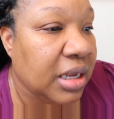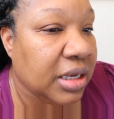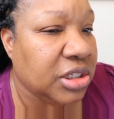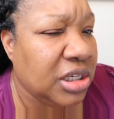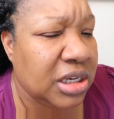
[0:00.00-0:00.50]

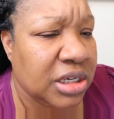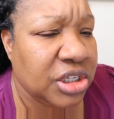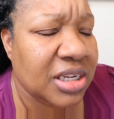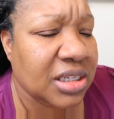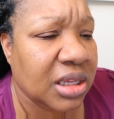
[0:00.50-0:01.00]
because she,
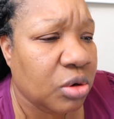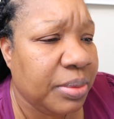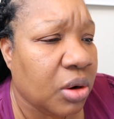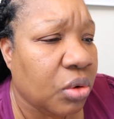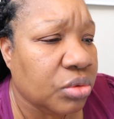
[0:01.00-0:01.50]
she is a little
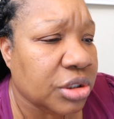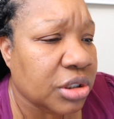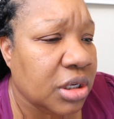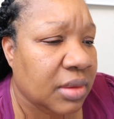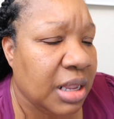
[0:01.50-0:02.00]
bit older,